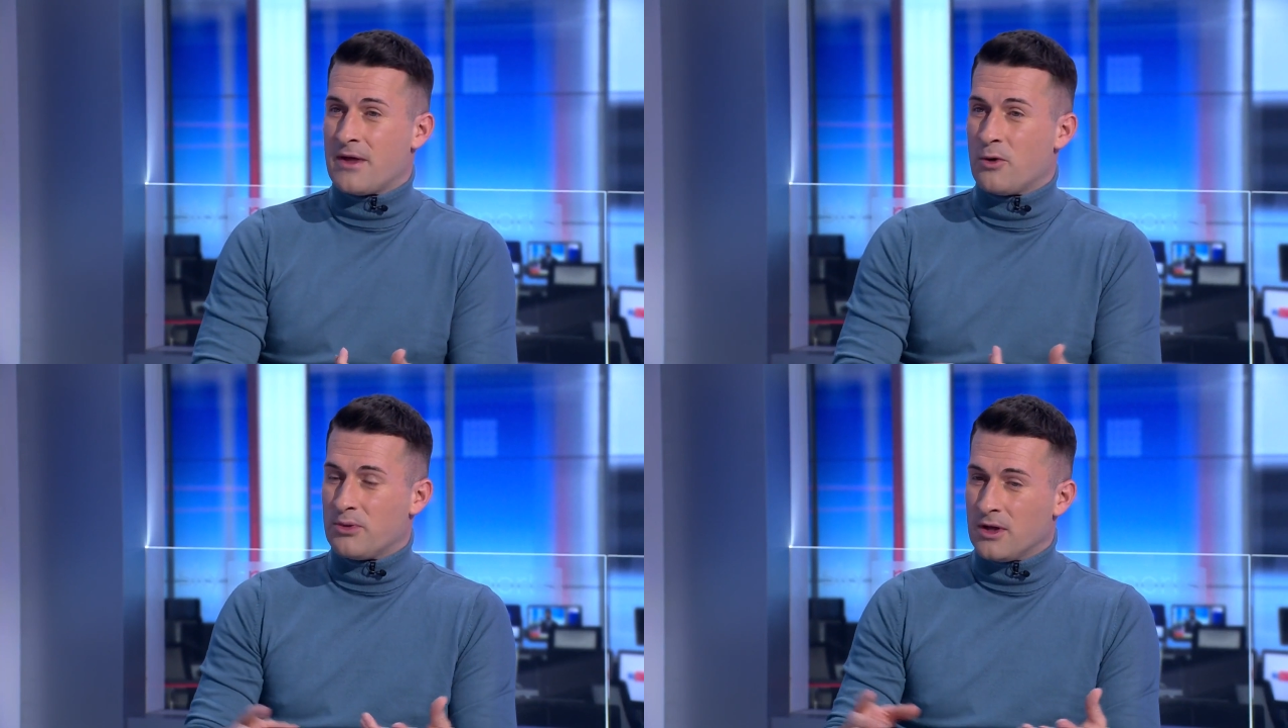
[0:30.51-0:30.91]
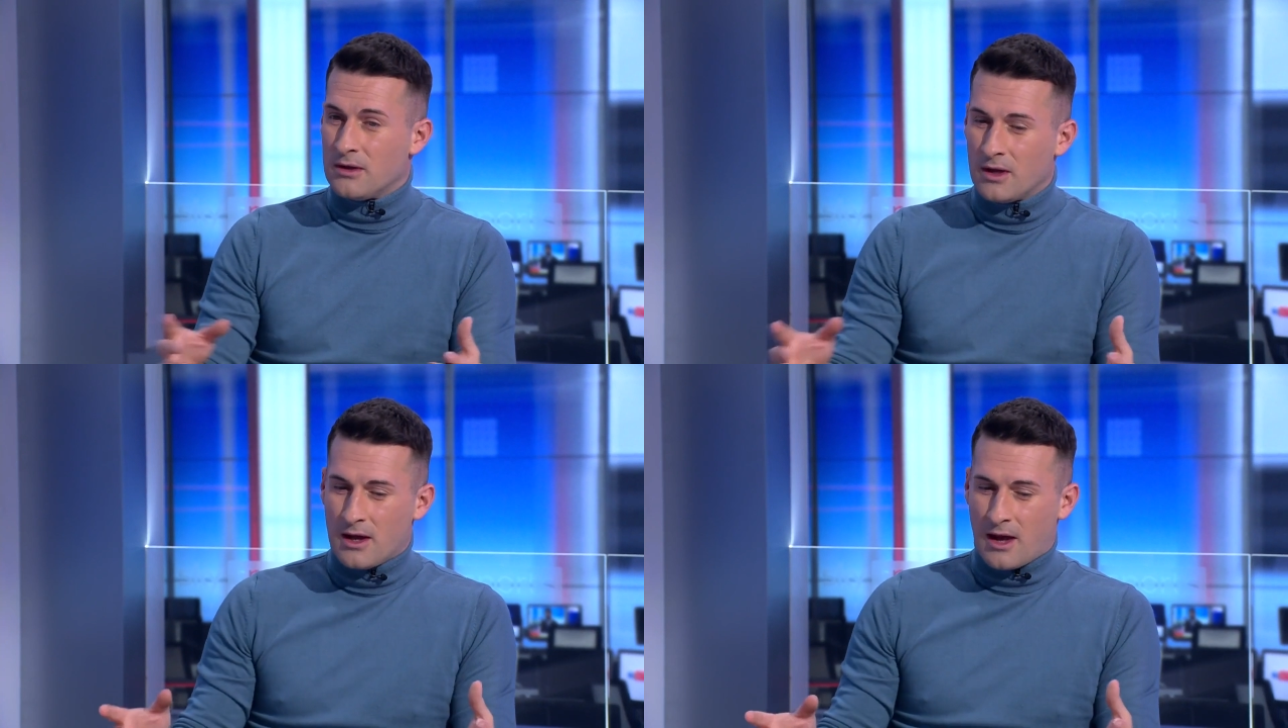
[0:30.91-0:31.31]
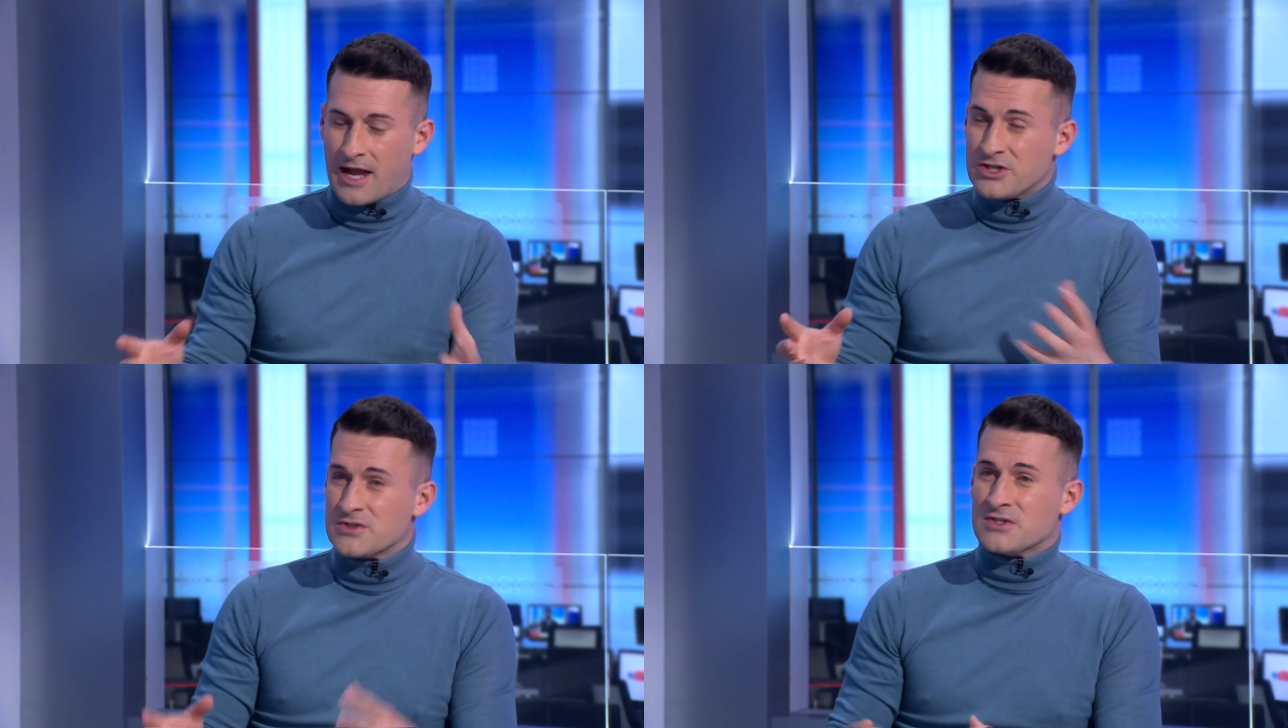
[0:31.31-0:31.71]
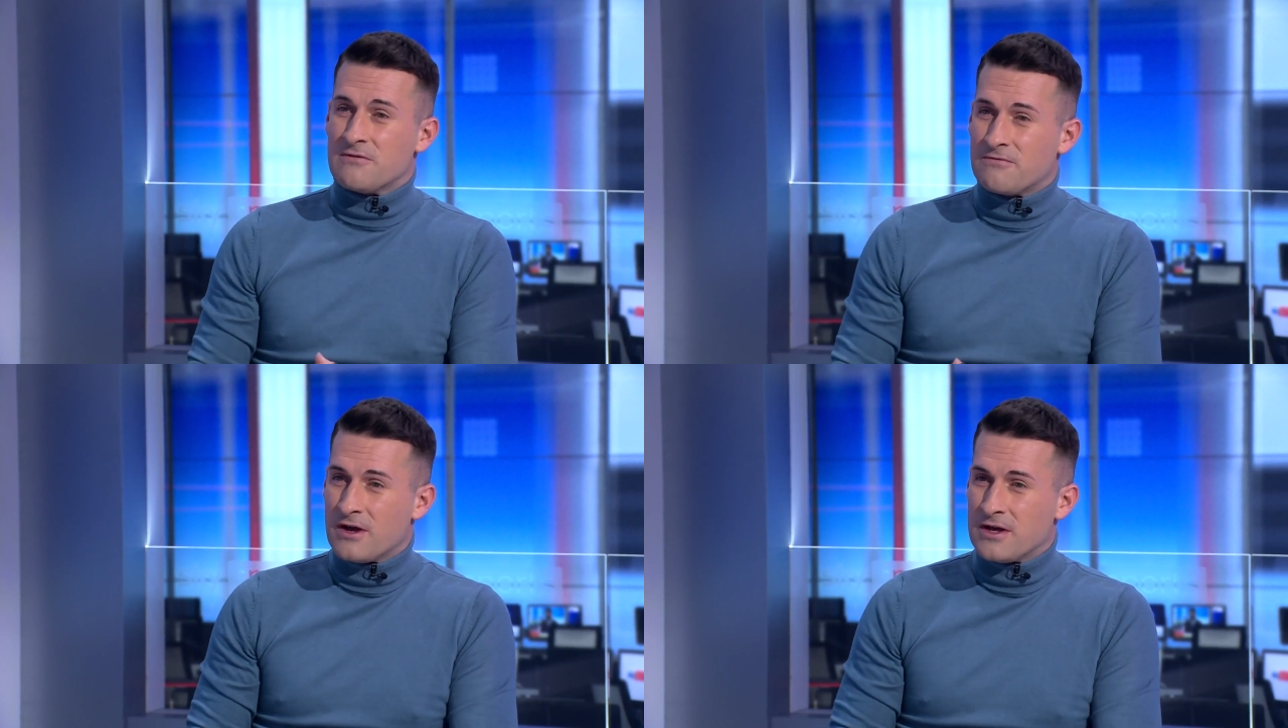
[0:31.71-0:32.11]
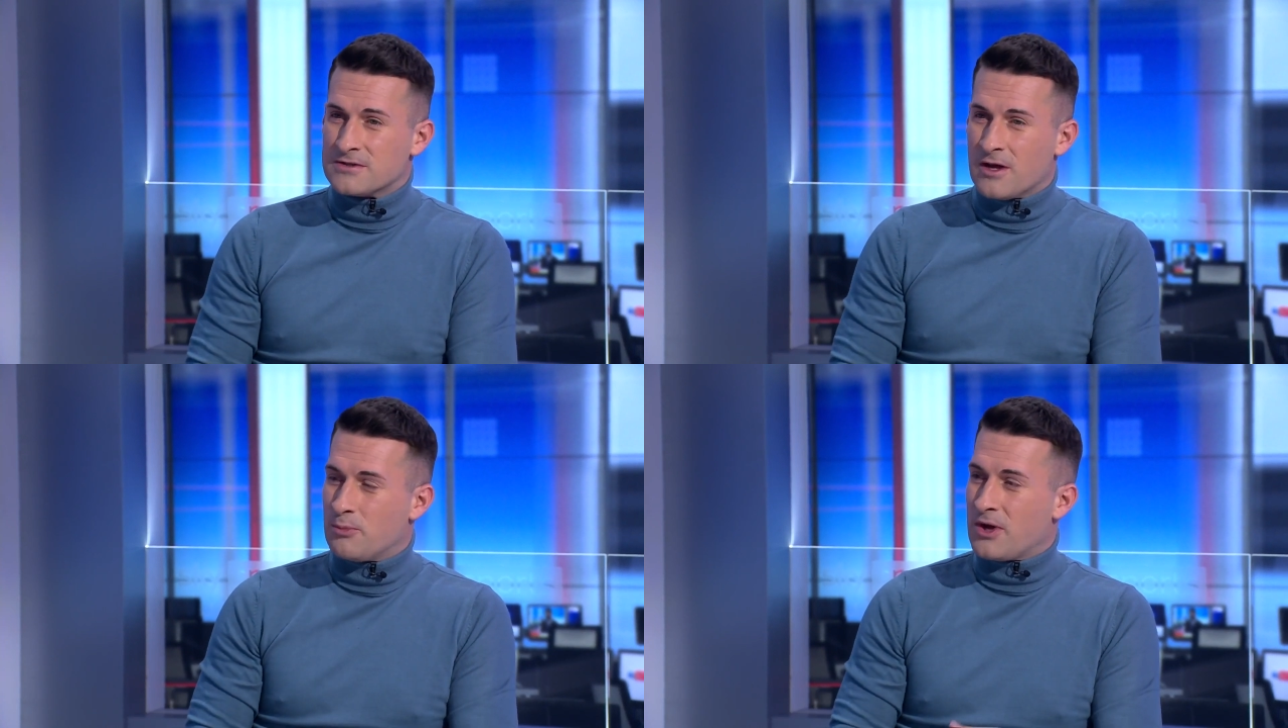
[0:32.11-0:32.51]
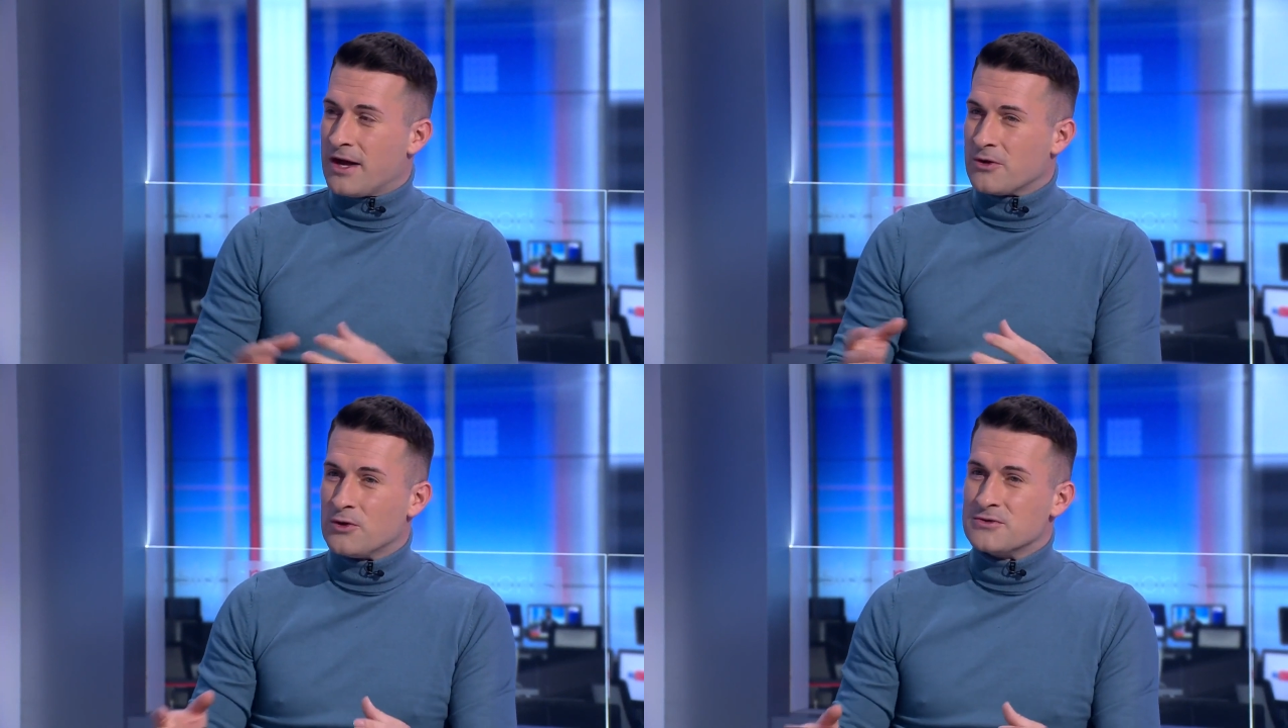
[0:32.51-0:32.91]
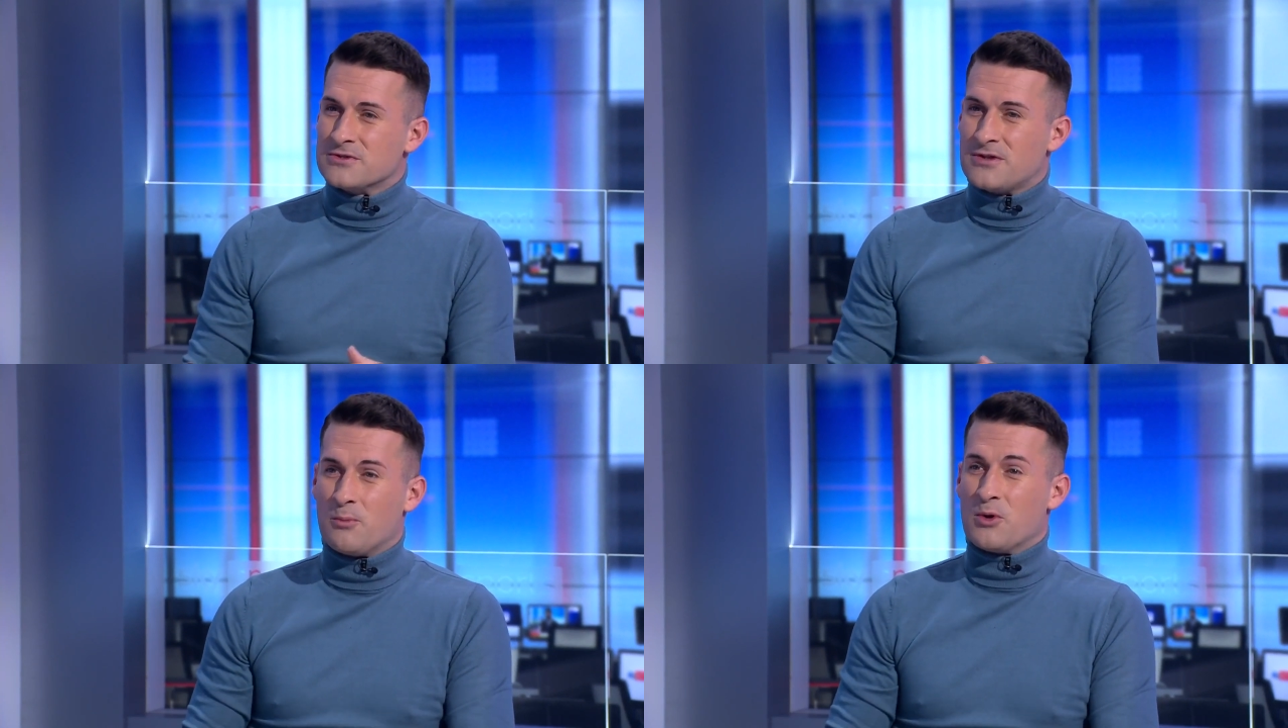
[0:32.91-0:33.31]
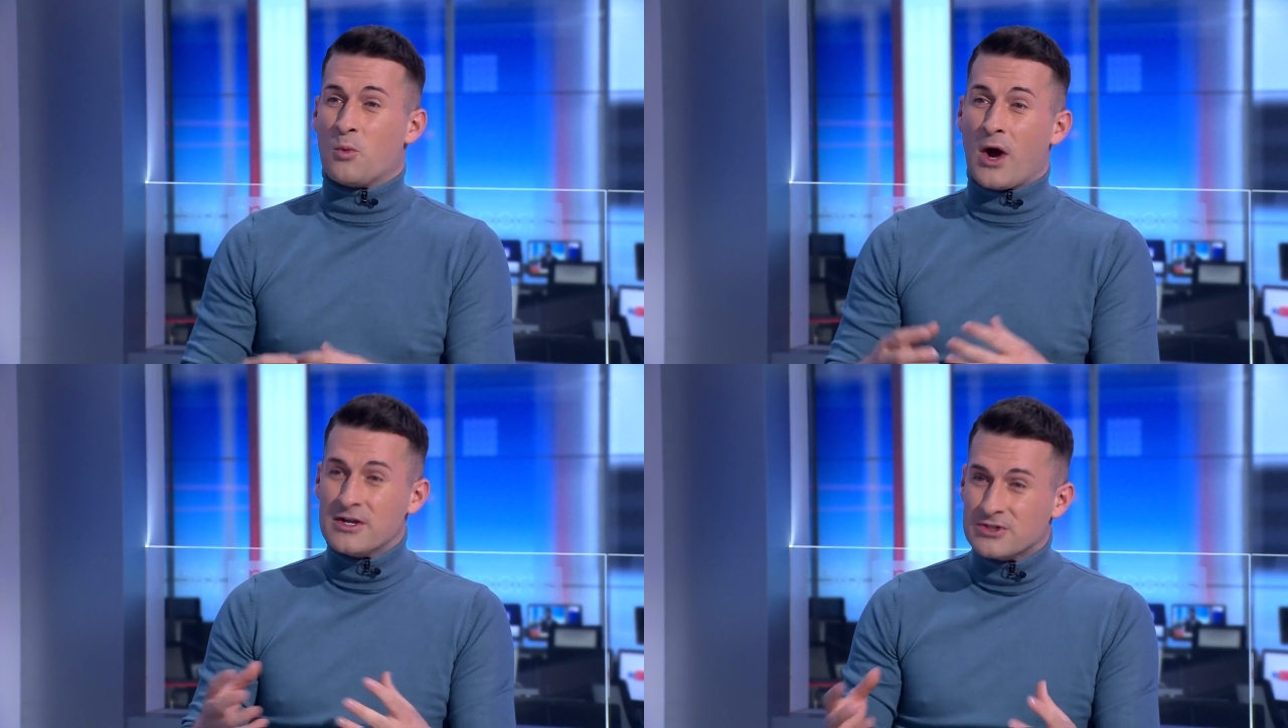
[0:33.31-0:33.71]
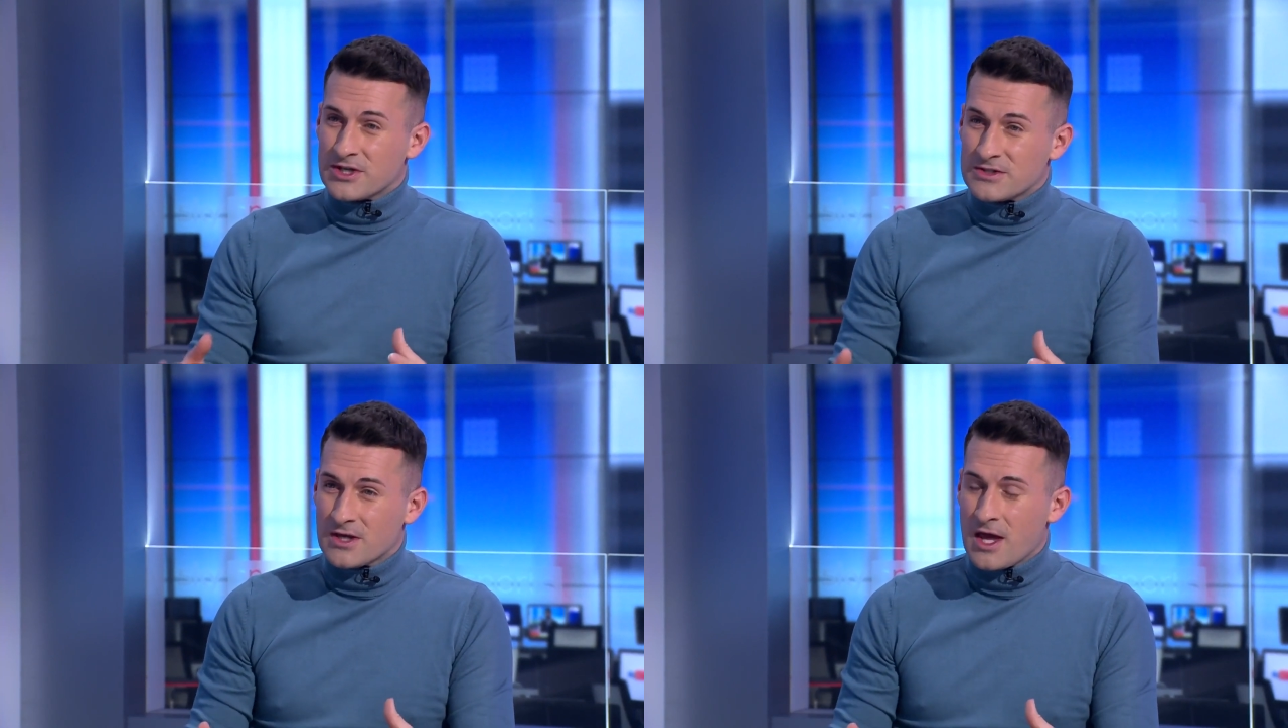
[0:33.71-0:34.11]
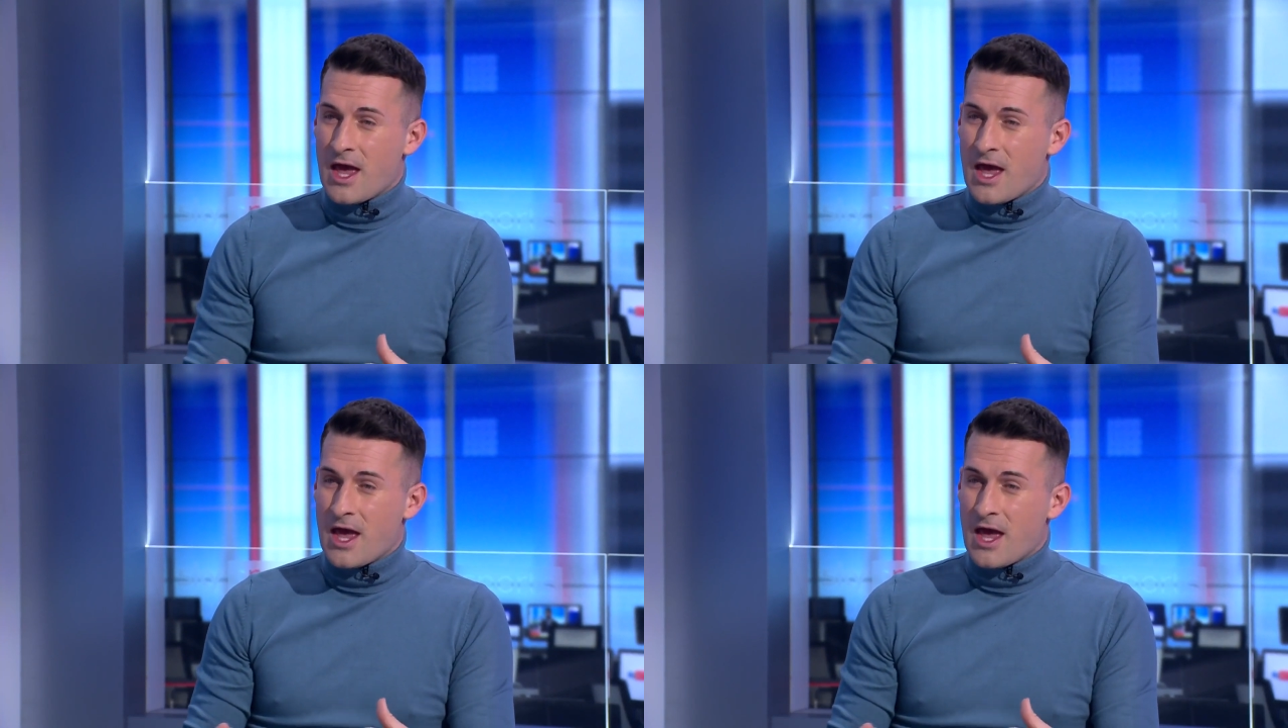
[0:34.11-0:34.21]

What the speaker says: There'll be agency fees, there'll be add-ons, there'll be wages.